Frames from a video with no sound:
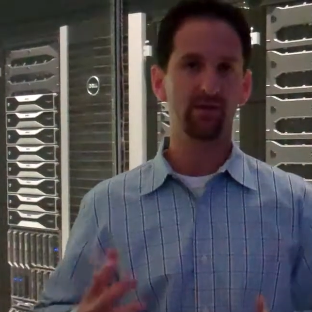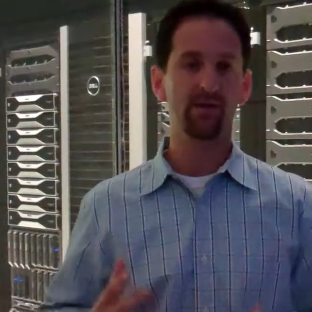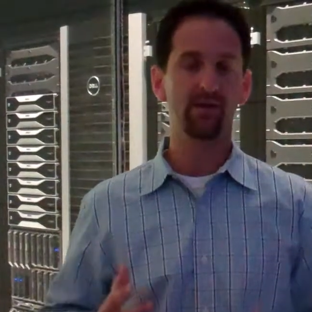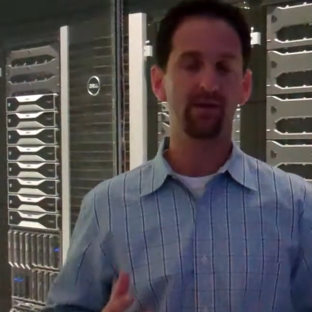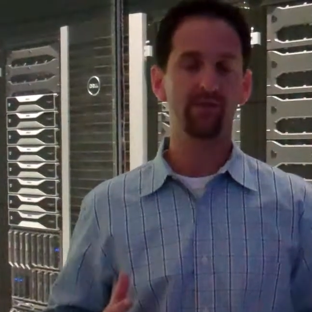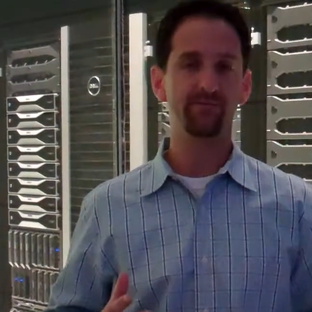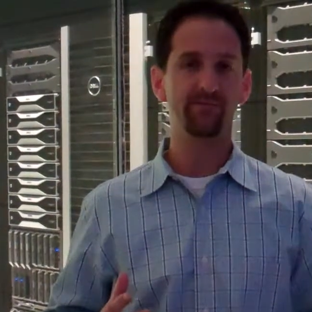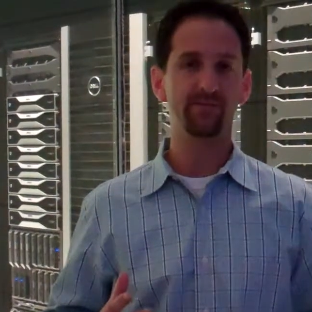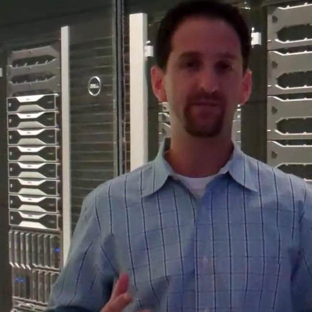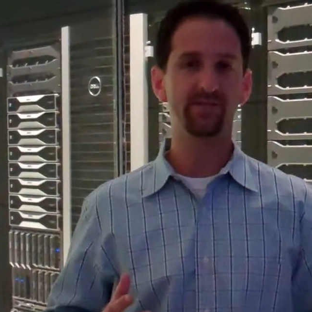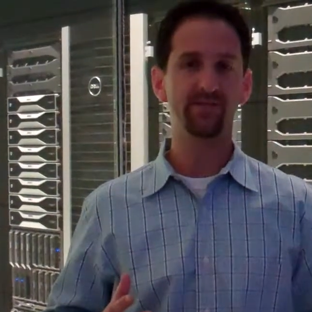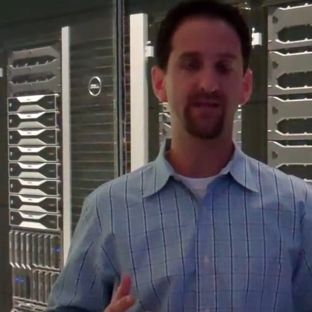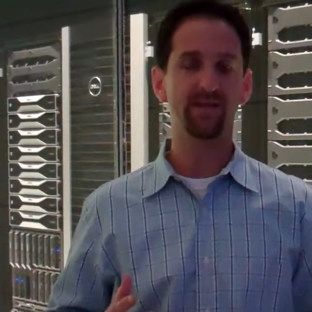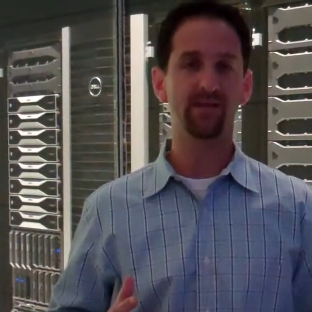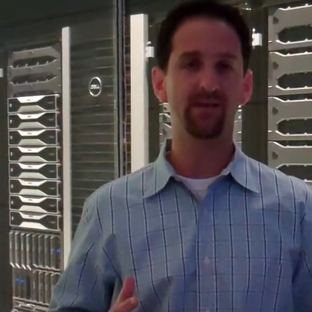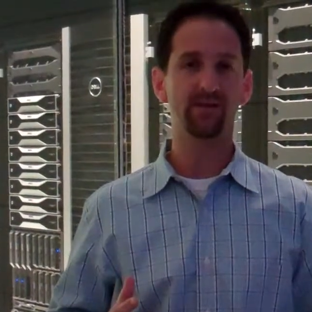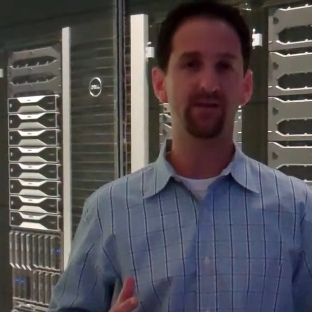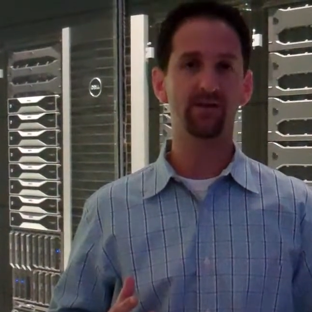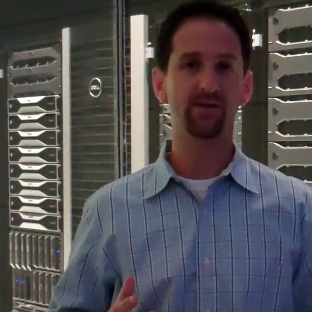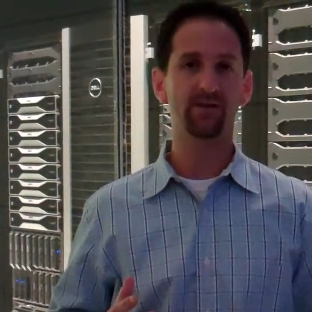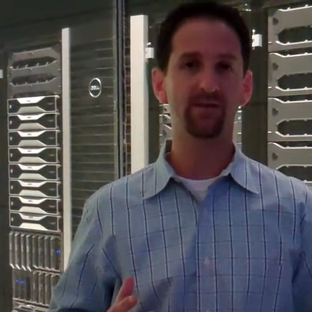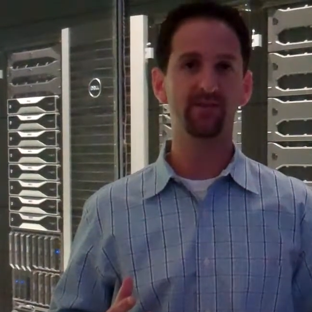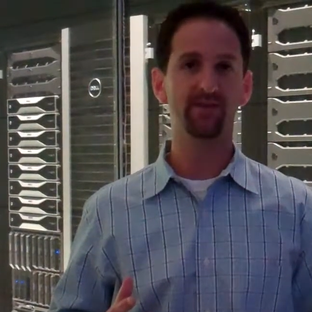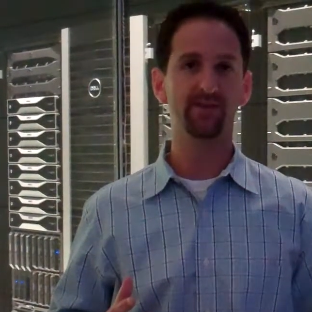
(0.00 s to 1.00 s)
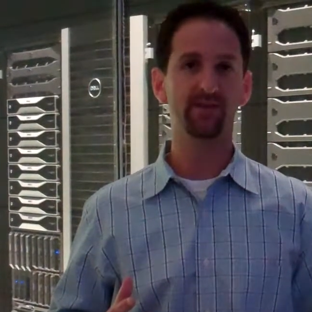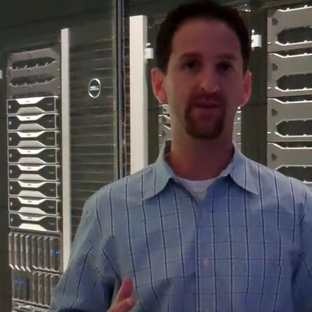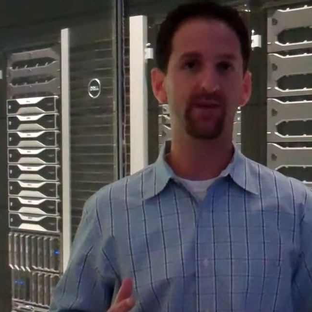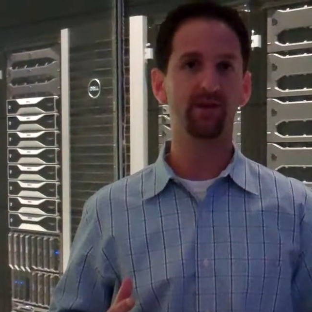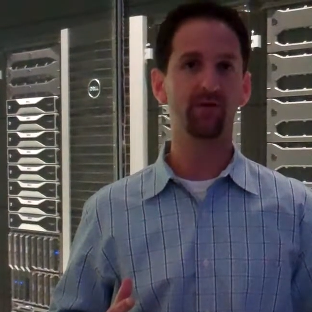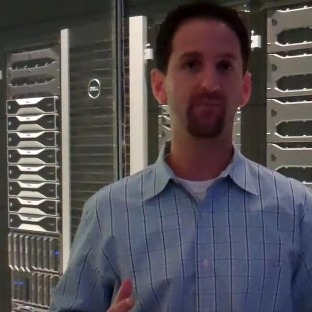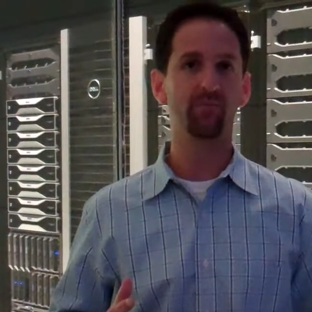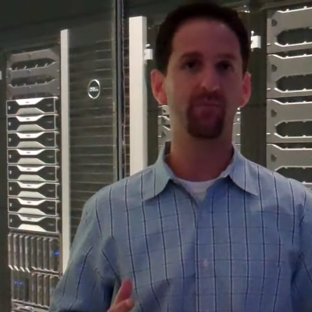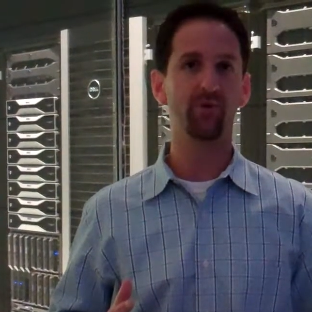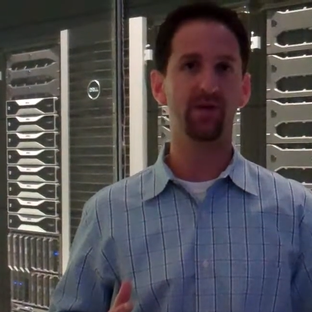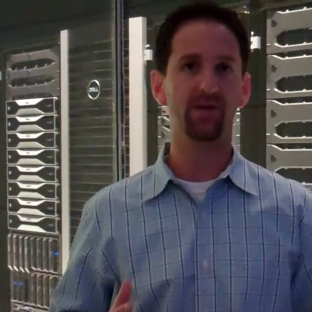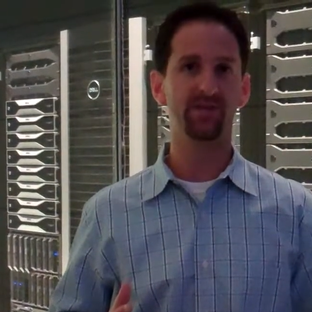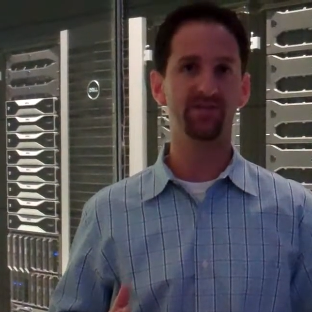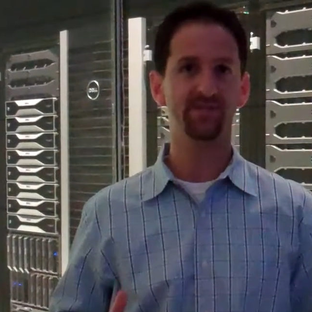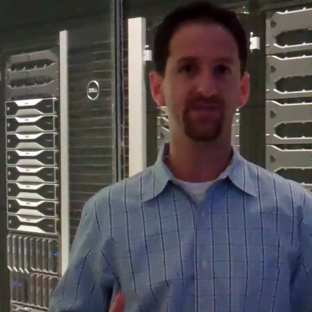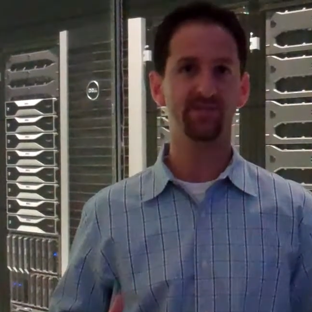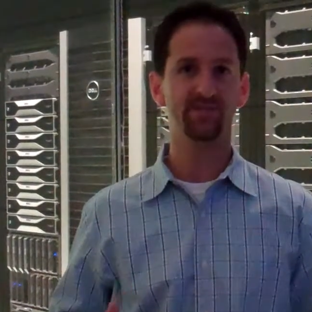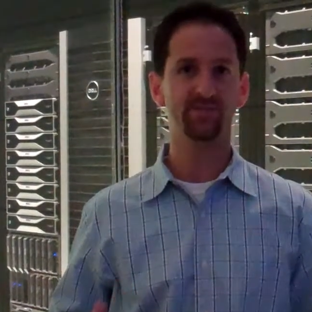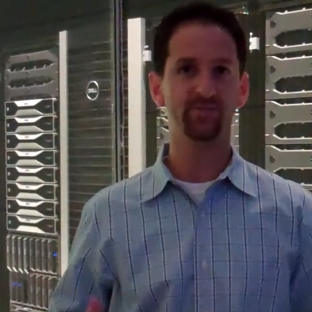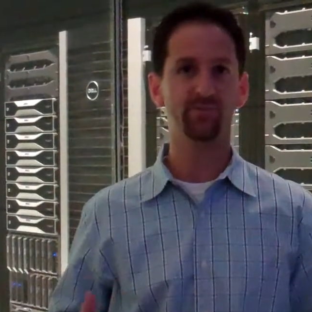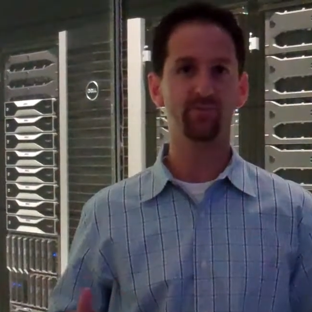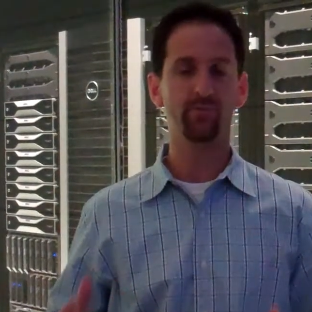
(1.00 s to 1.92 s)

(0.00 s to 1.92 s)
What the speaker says: If you take a look at the Dell process,